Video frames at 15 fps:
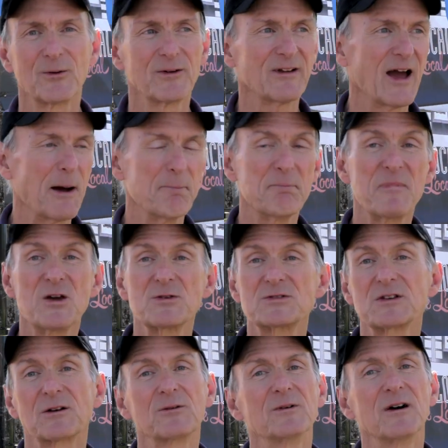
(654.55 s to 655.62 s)
We got
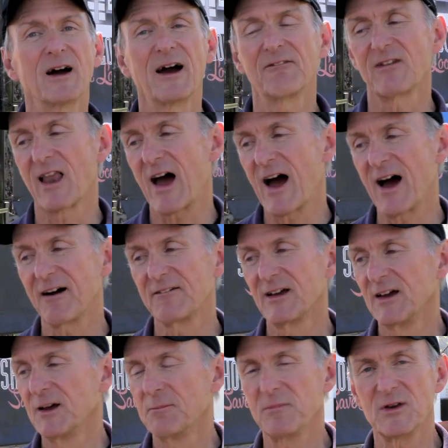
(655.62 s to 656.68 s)
music. We'll have live
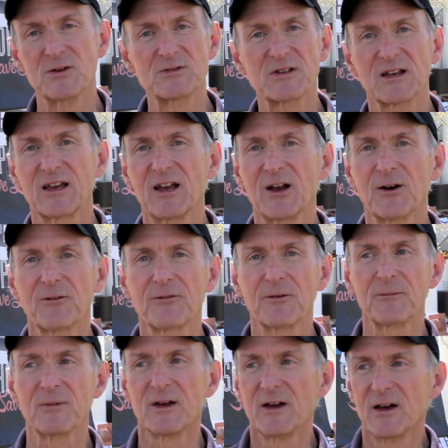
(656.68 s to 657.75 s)
music here
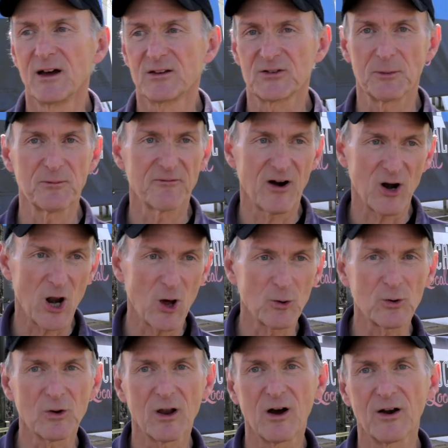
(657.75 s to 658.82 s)
from some of our
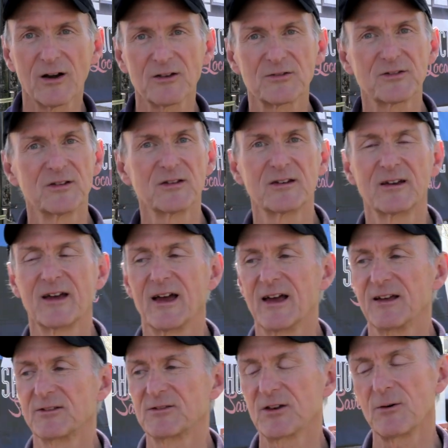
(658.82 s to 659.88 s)
local artists
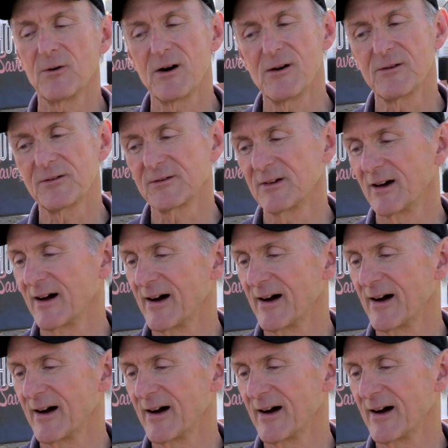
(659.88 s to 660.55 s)
and so on.